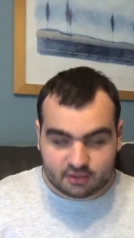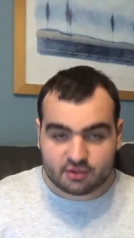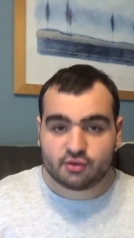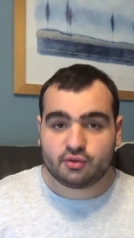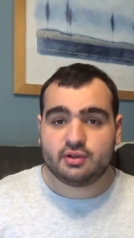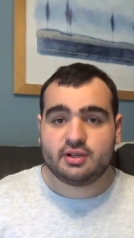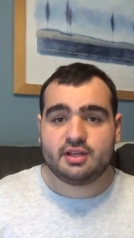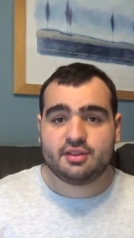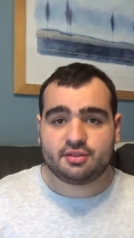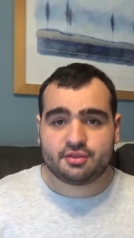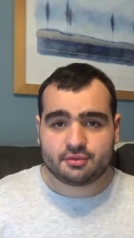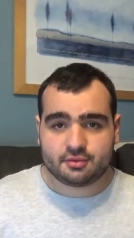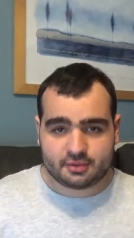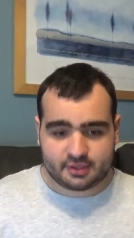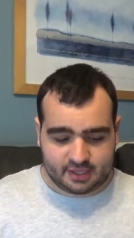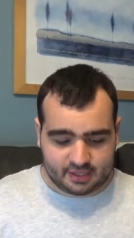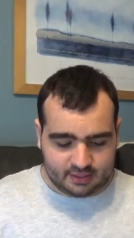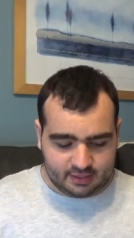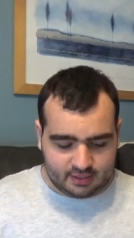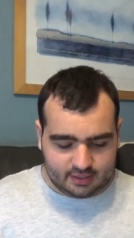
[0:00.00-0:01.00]
Creed
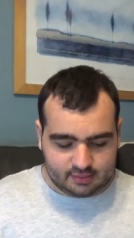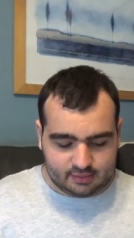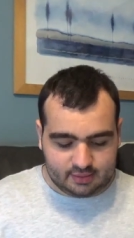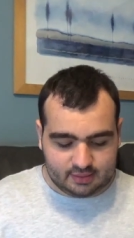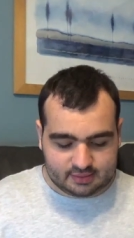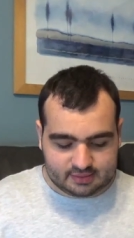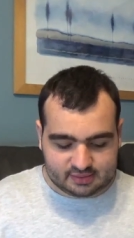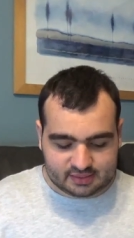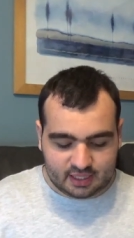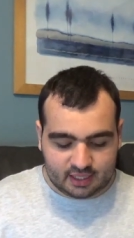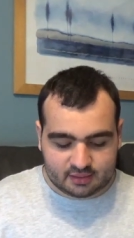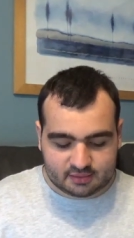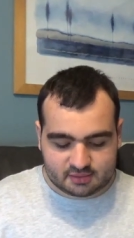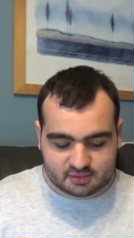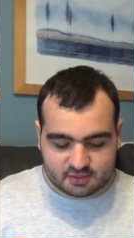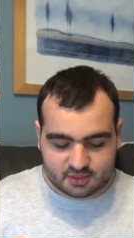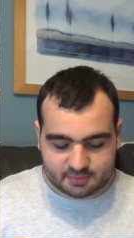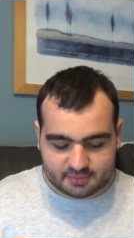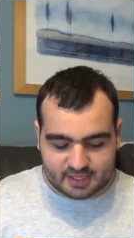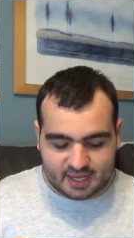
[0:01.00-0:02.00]
3. A solid
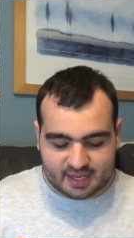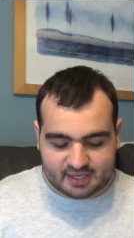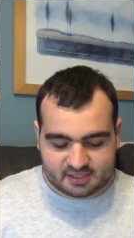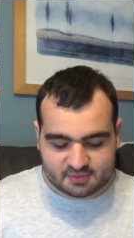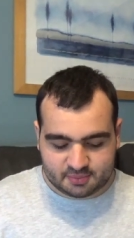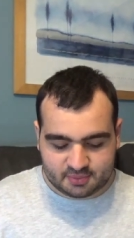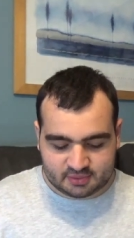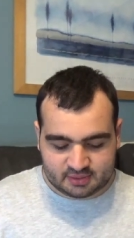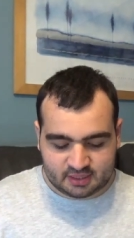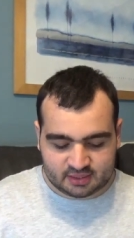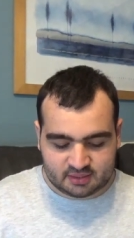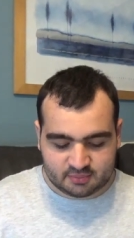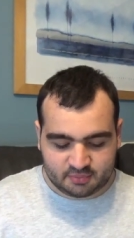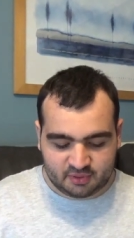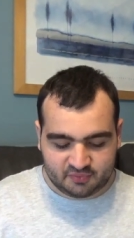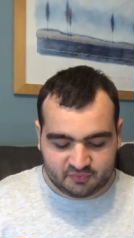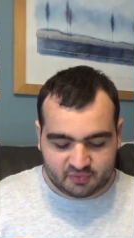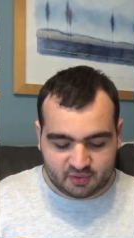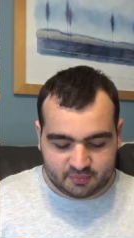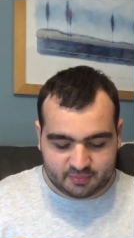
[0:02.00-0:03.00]
script that is
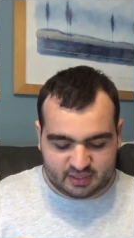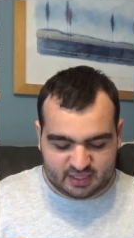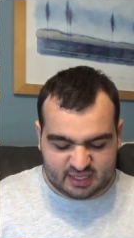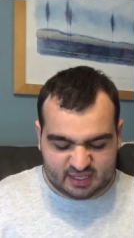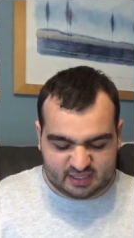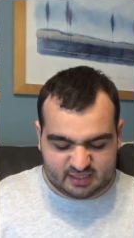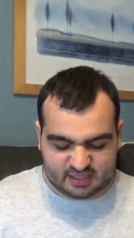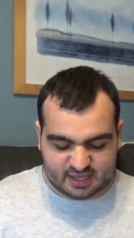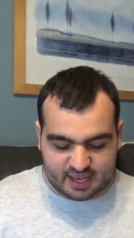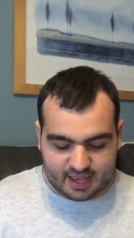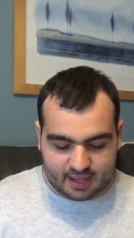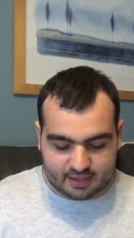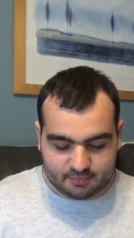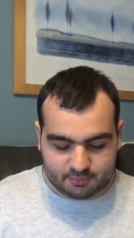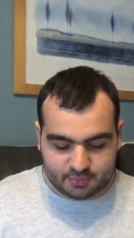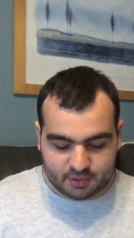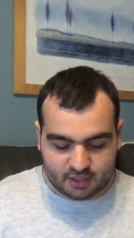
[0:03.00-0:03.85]
predictable from beginning to end,